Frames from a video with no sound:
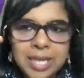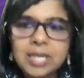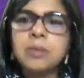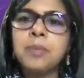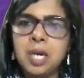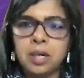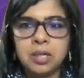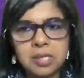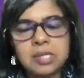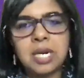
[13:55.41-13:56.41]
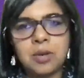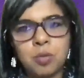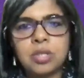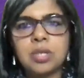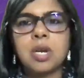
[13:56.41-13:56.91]
let me understand
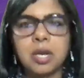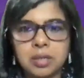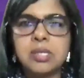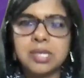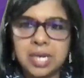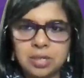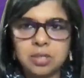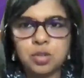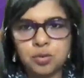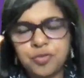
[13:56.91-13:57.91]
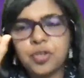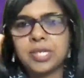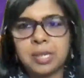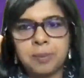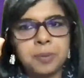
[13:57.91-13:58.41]
what the current state is. So, for
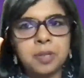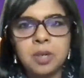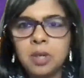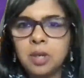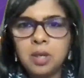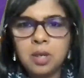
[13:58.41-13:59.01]
example,